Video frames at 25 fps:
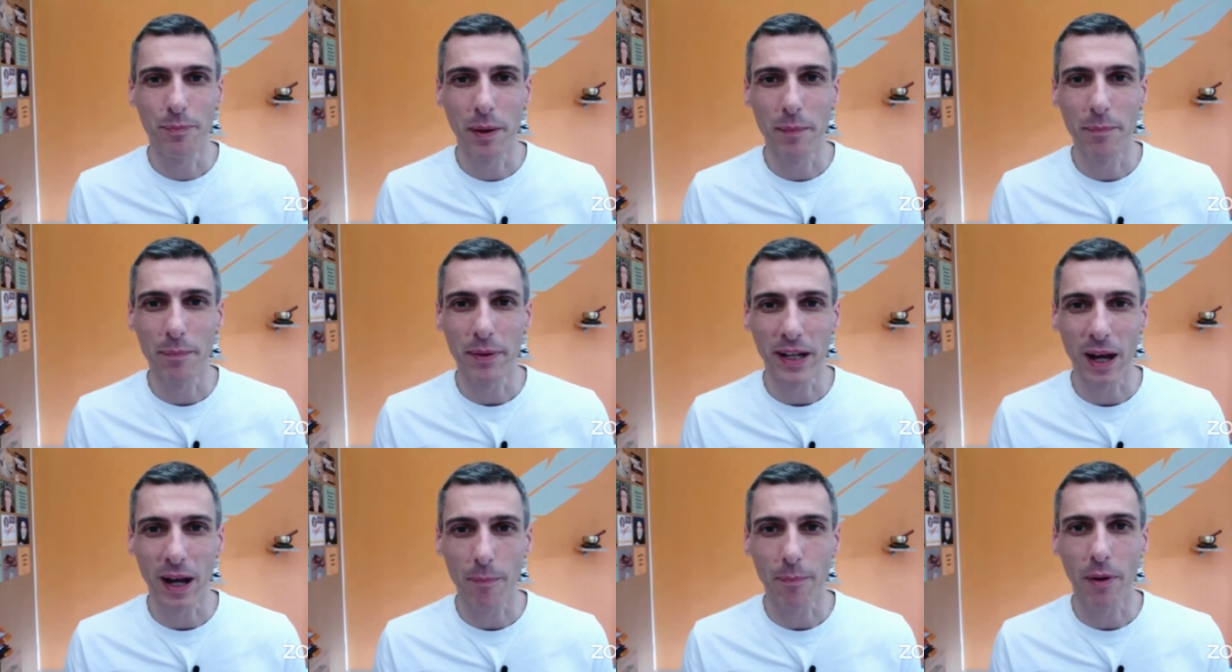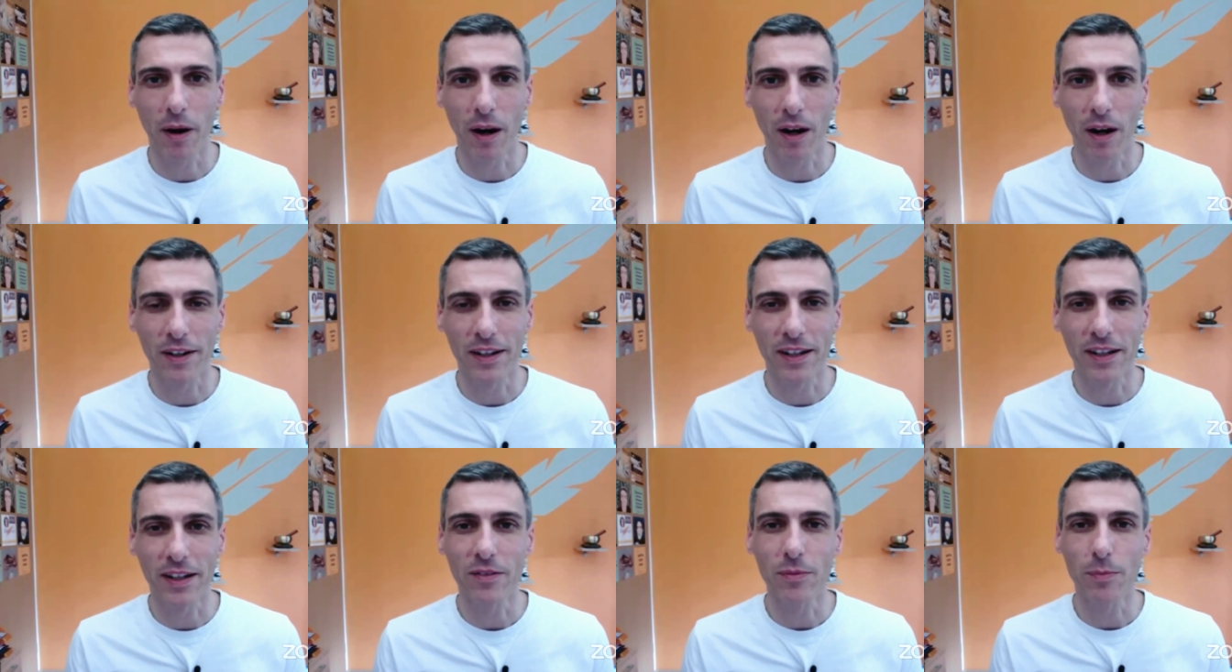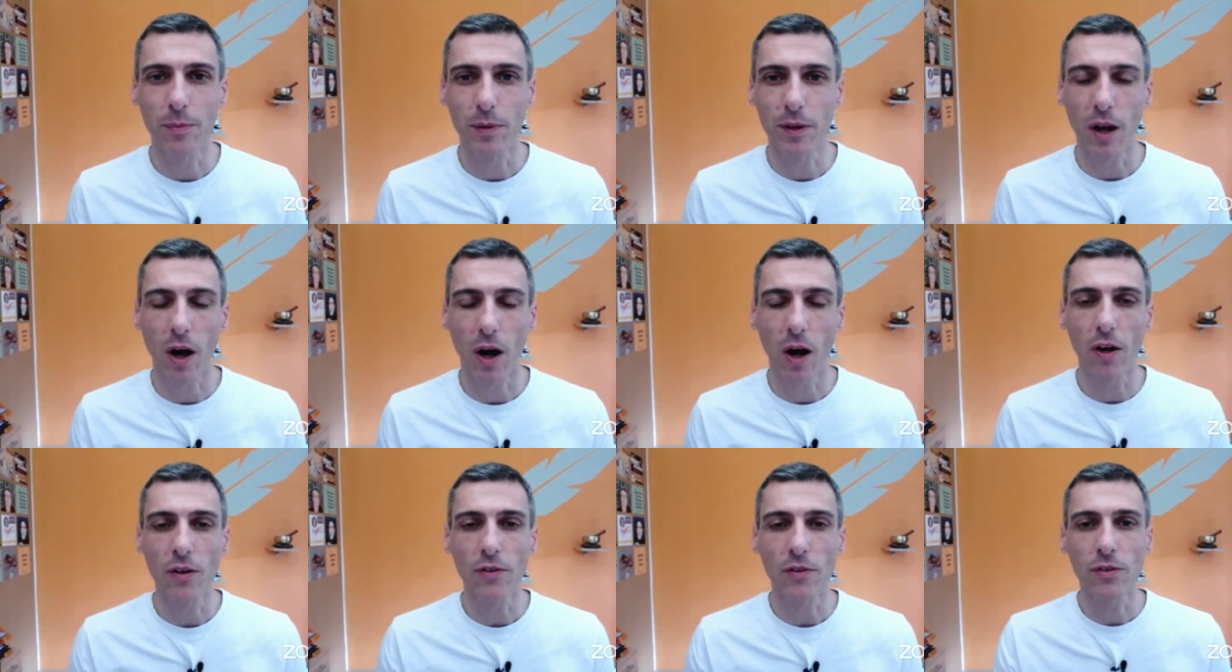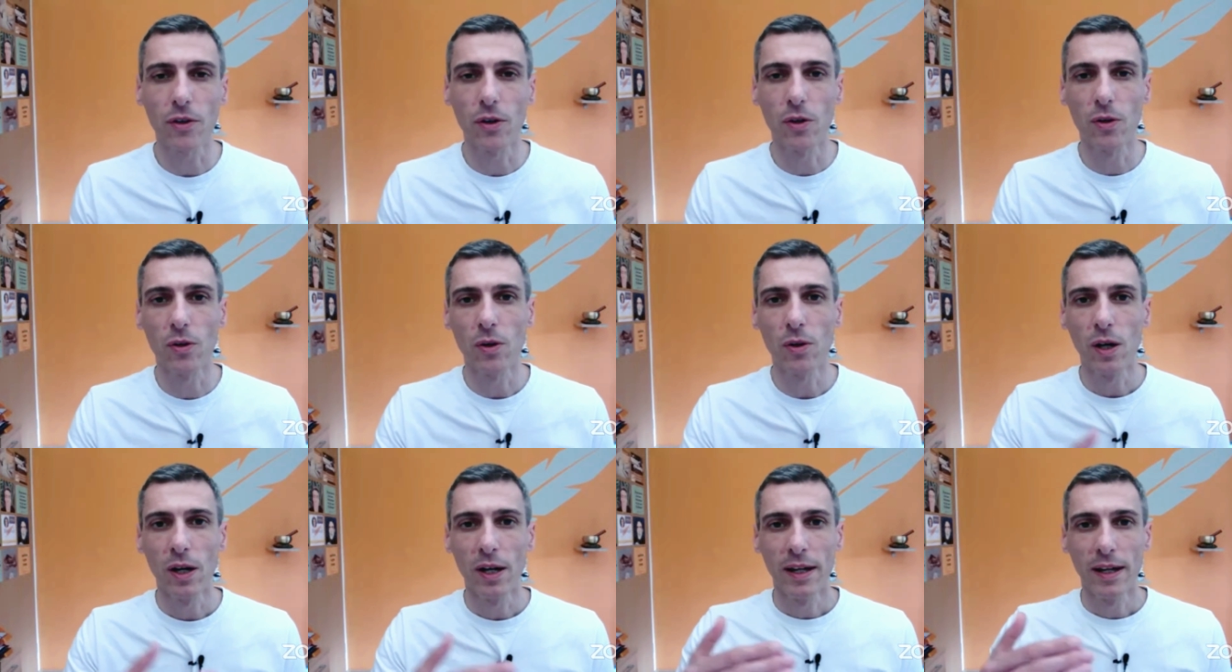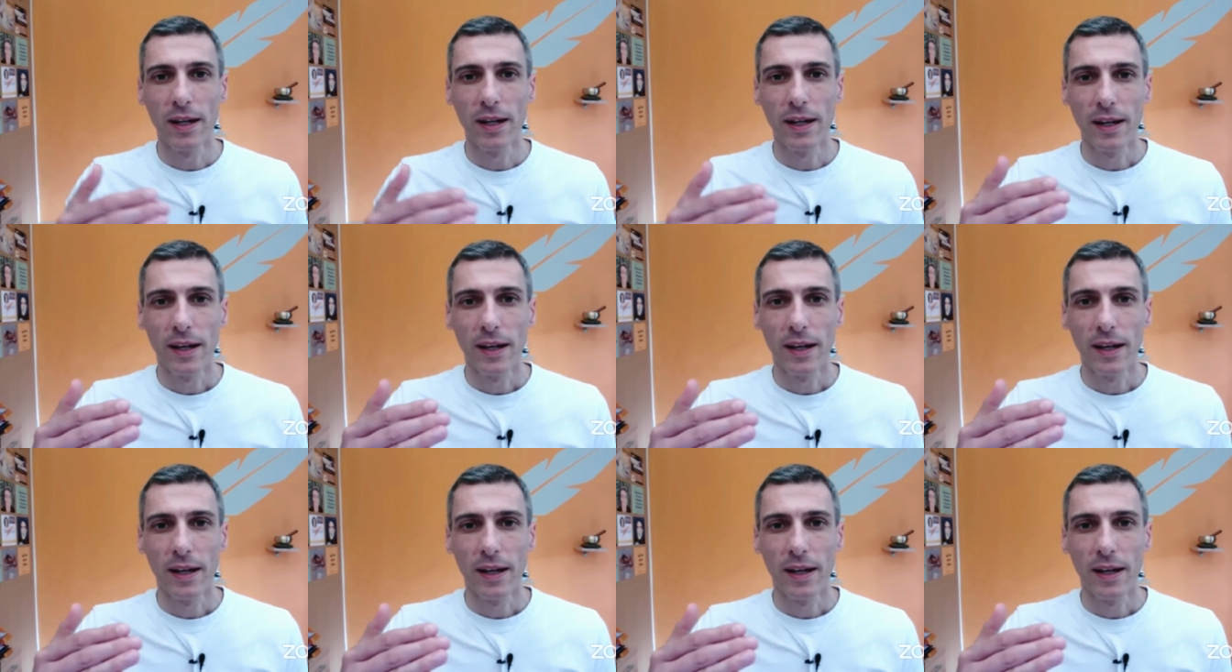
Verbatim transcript: pimping up parties, but also,